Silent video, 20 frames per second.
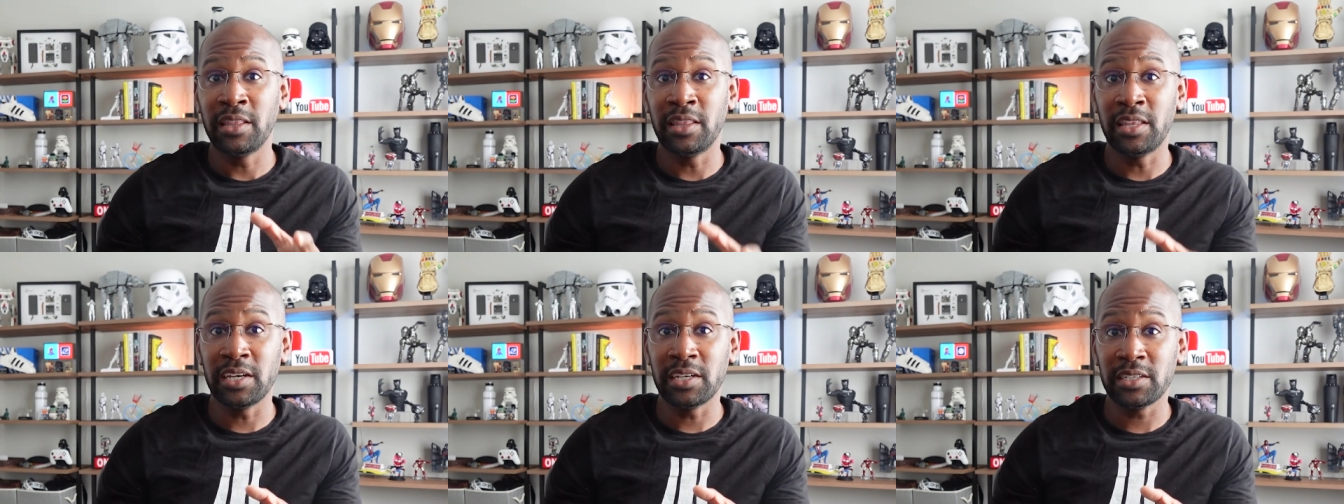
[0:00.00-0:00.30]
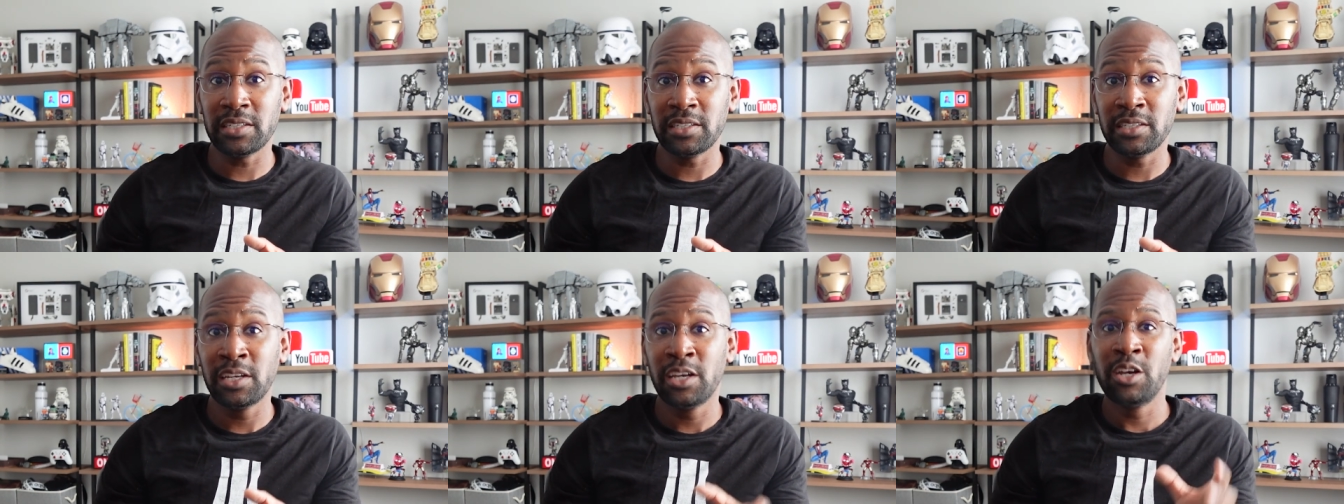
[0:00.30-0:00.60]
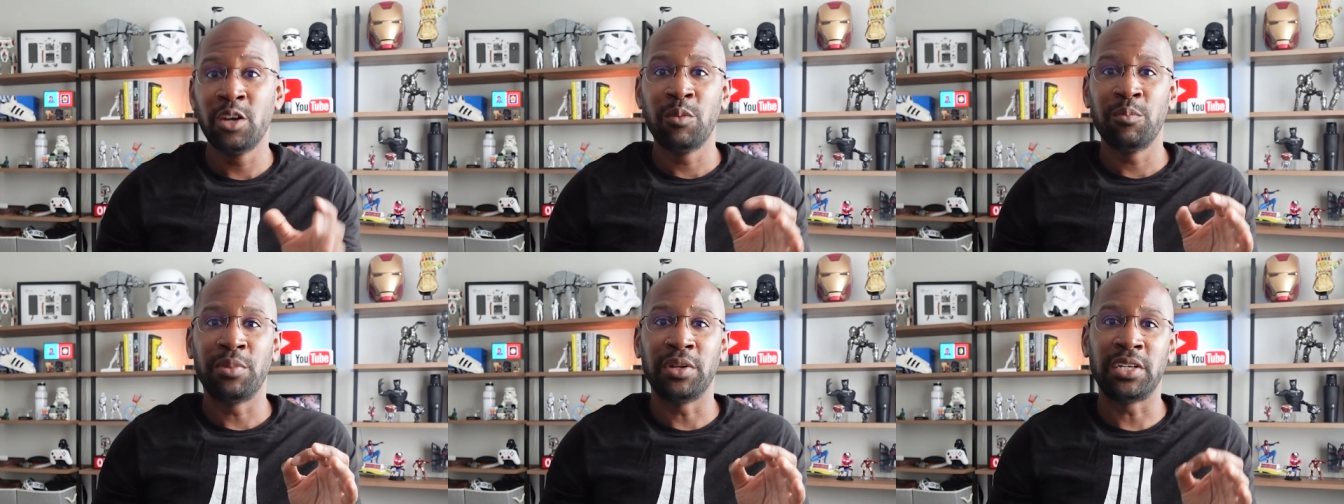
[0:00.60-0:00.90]
thus
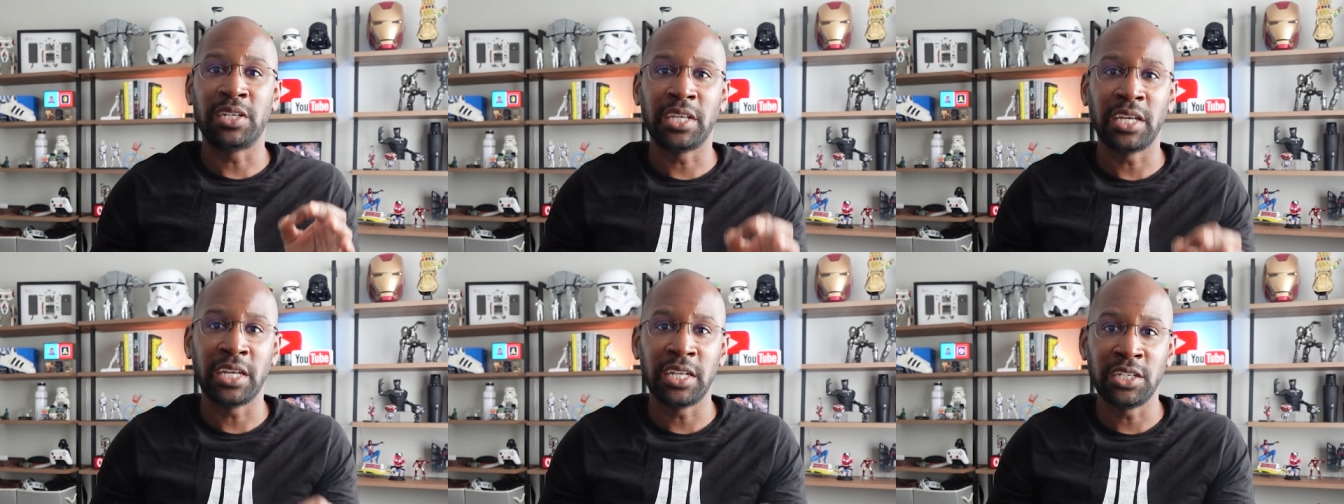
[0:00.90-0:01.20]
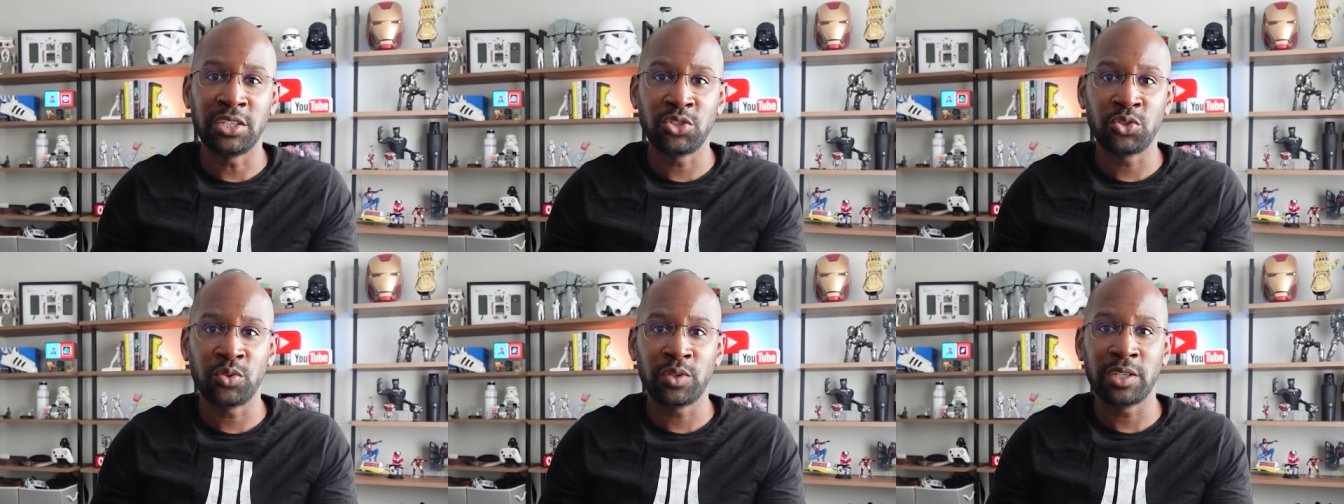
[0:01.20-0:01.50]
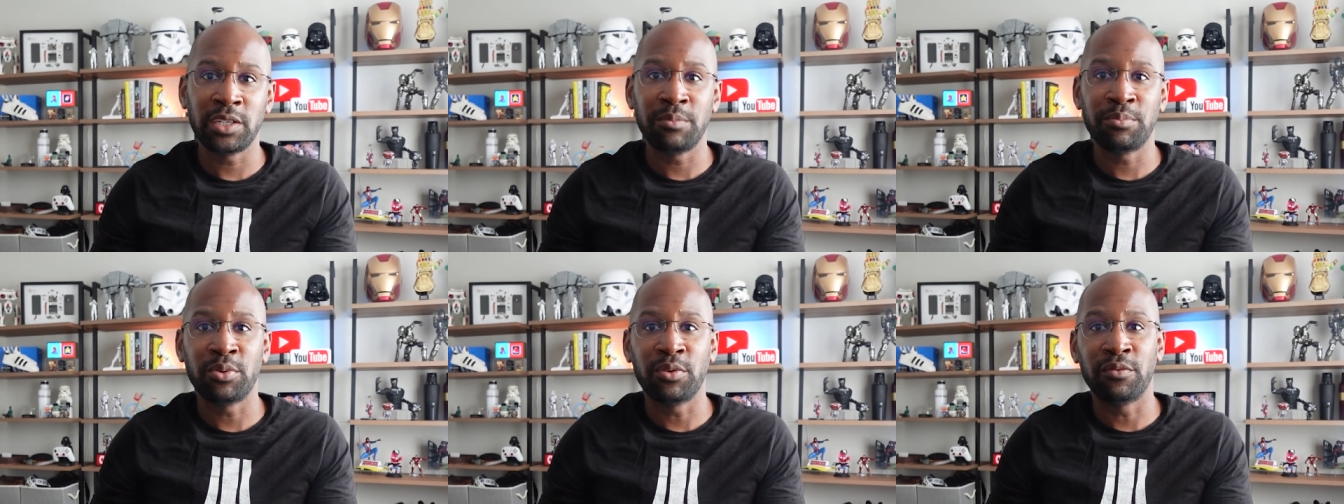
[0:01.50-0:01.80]

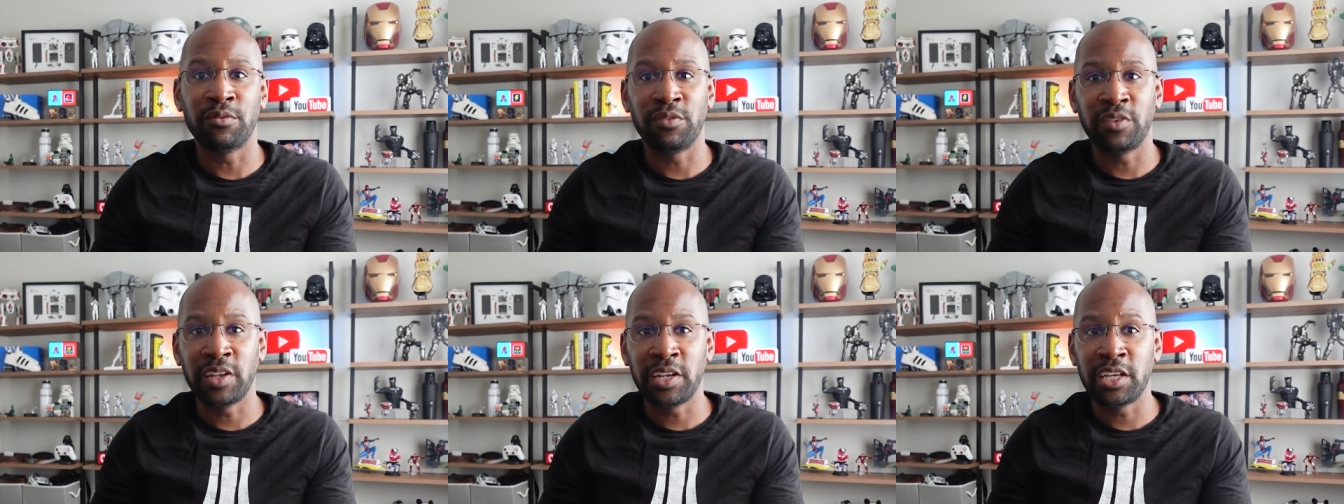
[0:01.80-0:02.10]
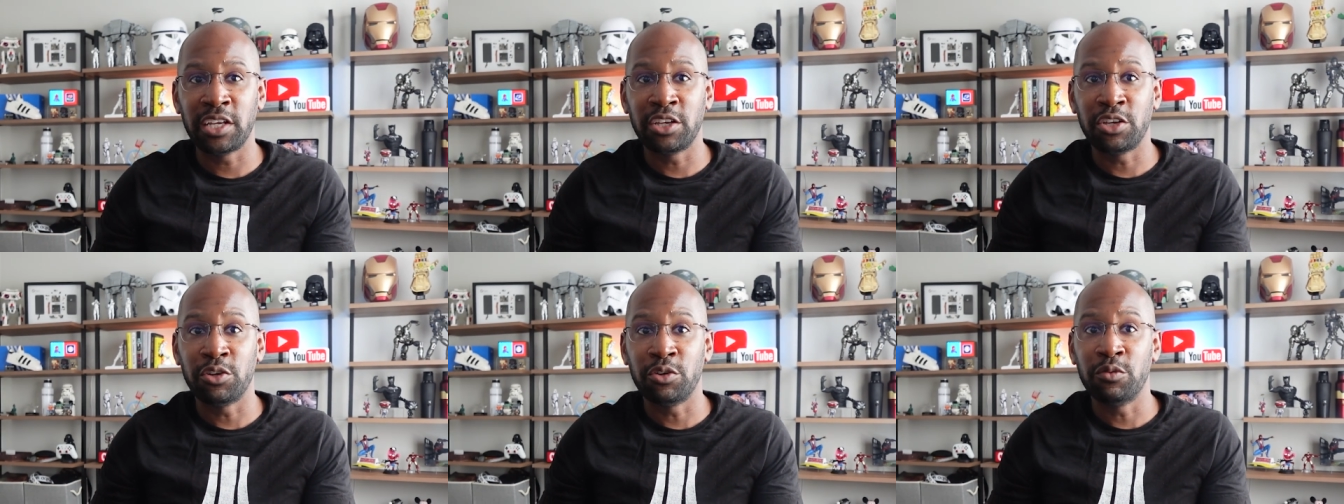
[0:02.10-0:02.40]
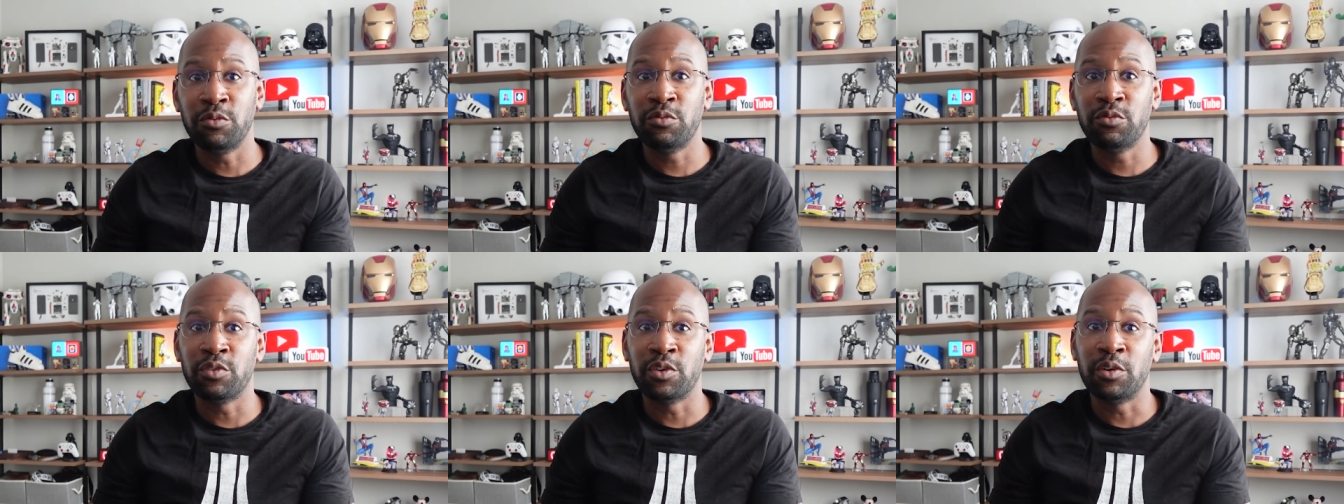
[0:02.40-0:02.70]
potentially preventing
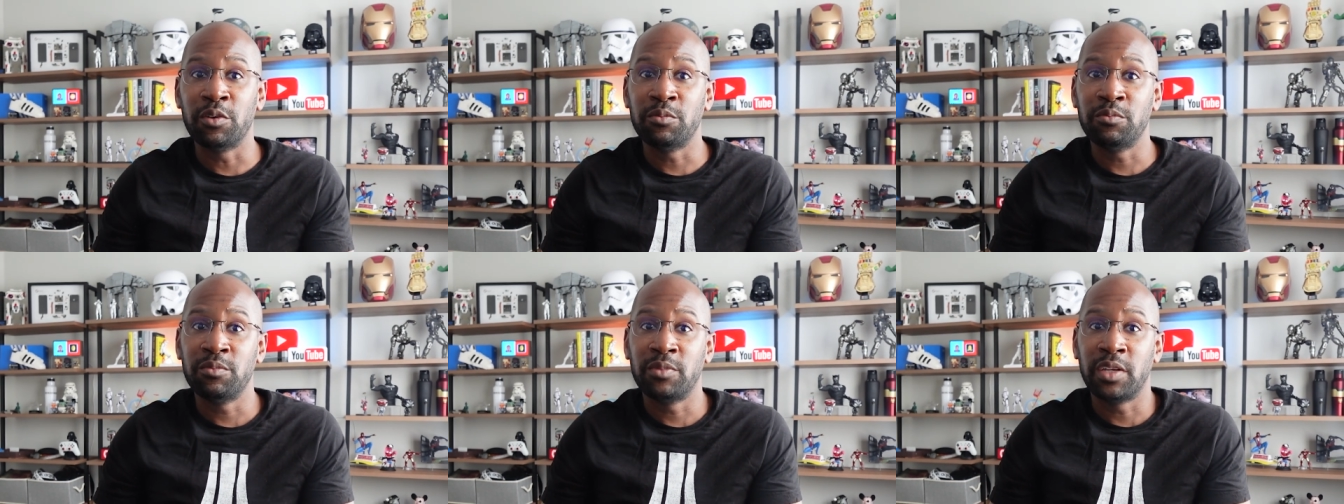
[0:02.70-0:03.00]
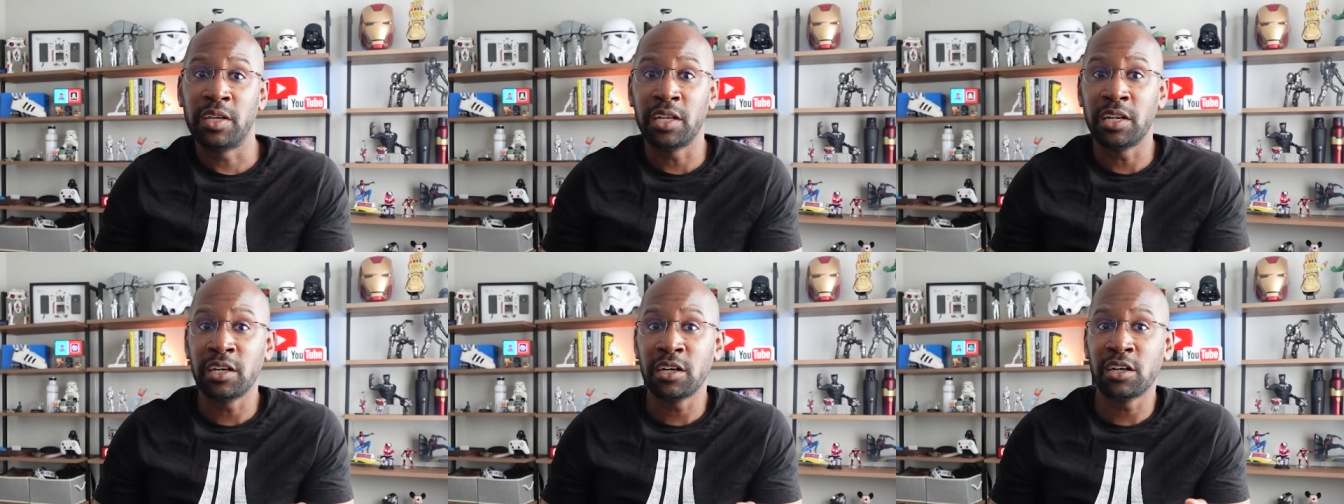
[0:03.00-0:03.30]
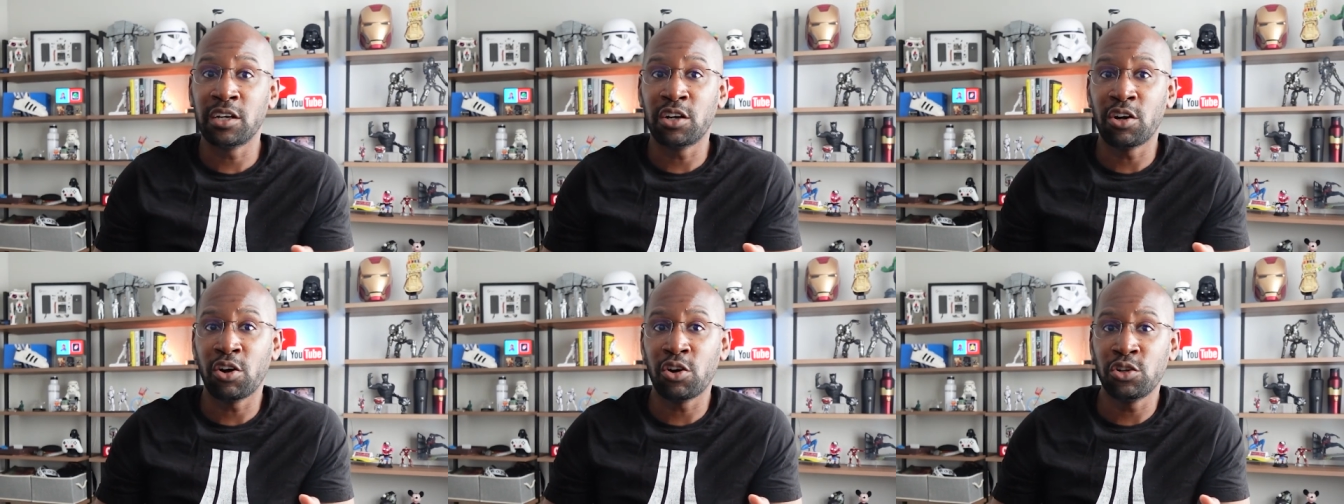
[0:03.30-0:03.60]
you from getting
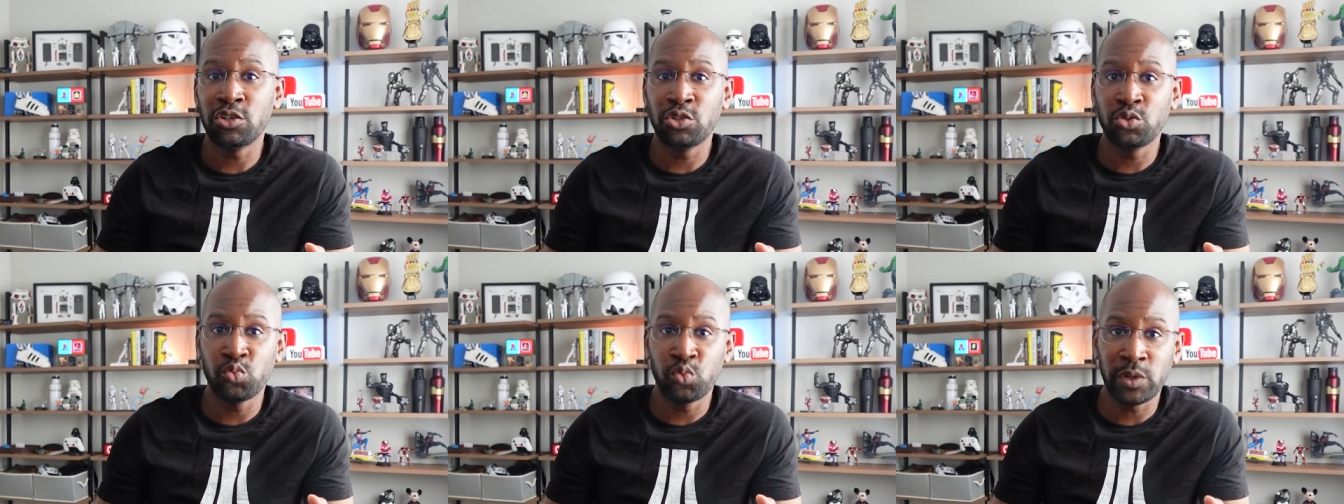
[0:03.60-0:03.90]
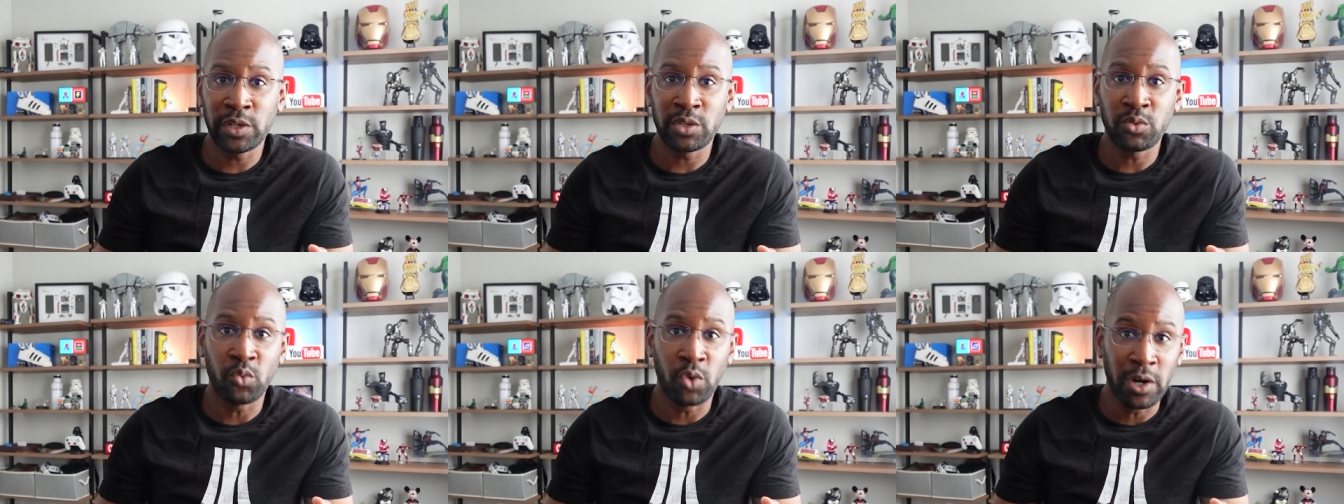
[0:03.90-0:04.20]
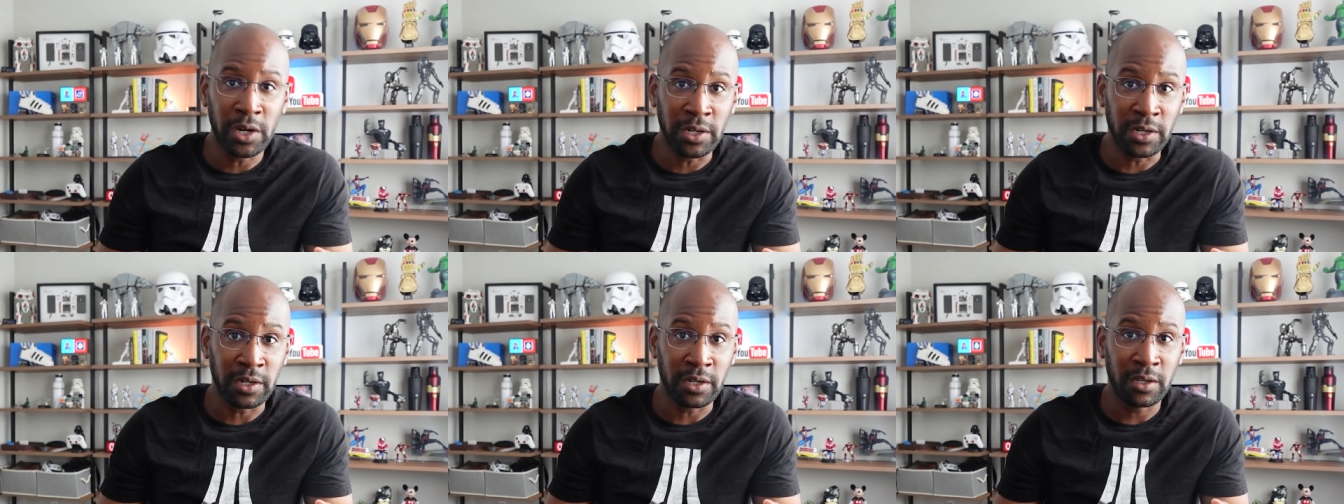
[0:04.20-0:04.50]
a card you really
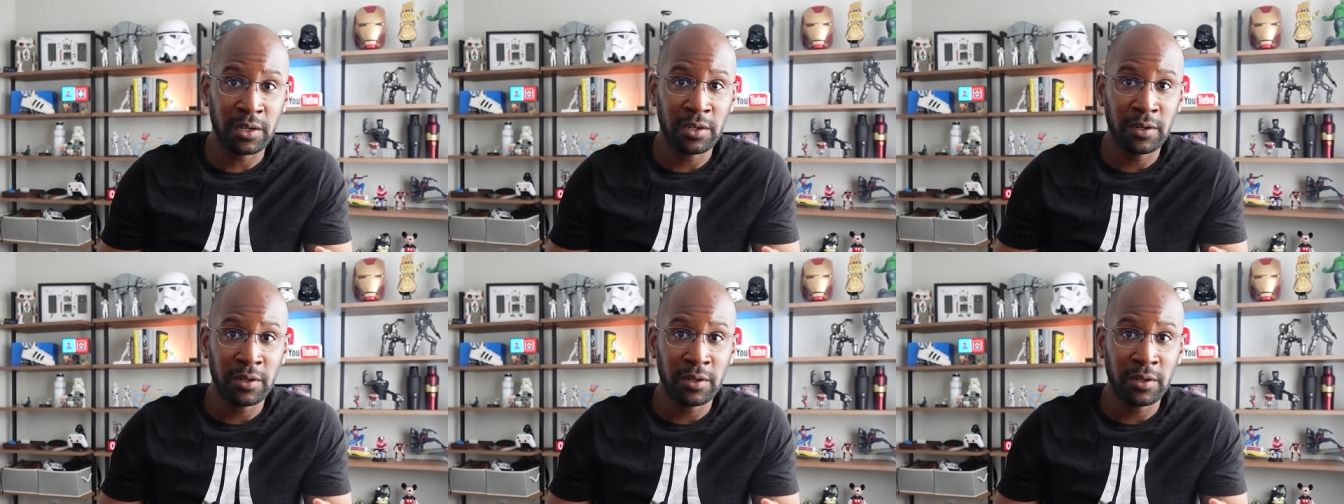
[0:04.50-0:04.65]
want.